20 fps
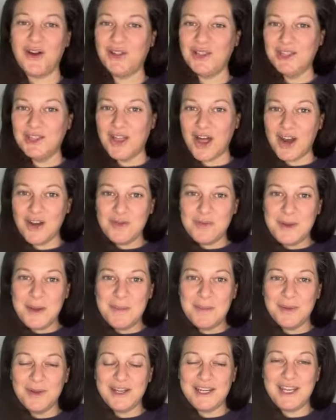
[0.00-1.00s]
there are a lot of
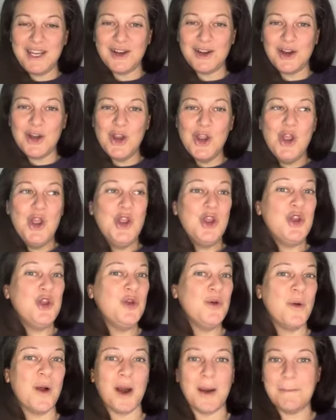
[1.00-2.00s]
people in here
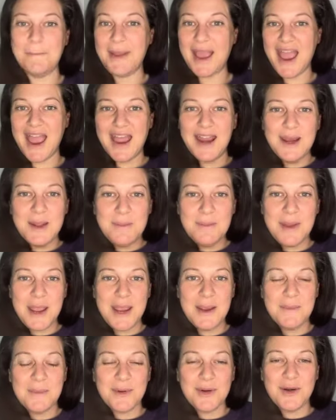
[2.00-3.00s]
who are pen and
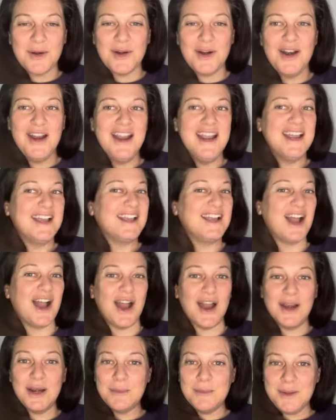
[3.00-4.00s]
paper
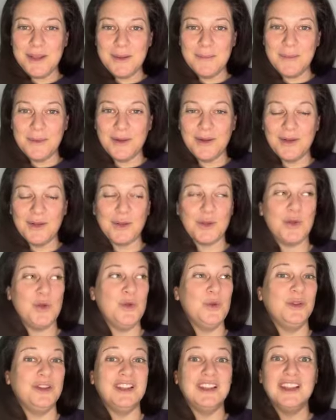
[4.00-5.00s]
kind of people
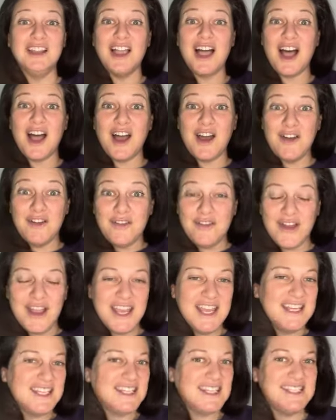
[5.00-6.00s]
who love
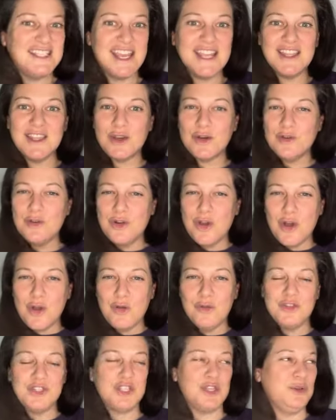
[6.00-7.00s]
to take their
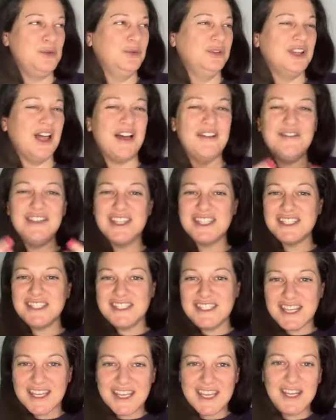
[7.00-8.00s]
notes, who love the
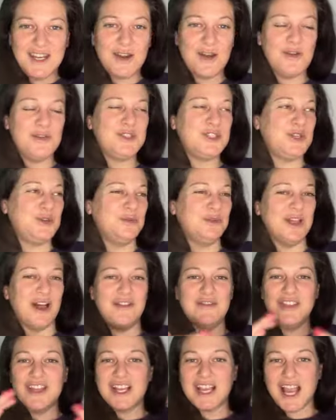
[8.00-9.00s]
sticky notes, who
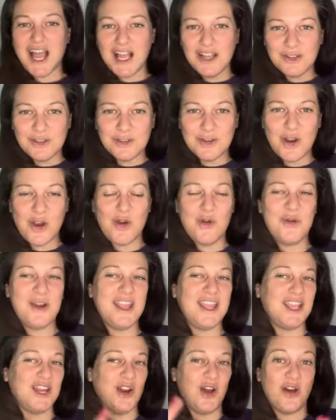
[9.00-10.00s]
love the color
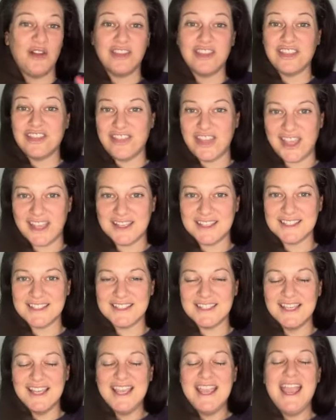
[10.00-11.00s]
coding and all the
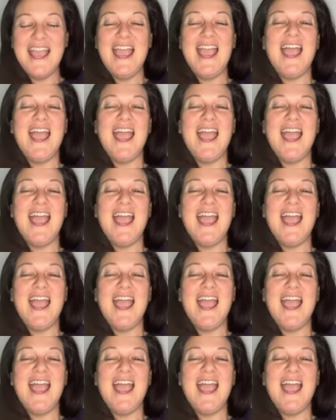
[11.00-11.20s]
things.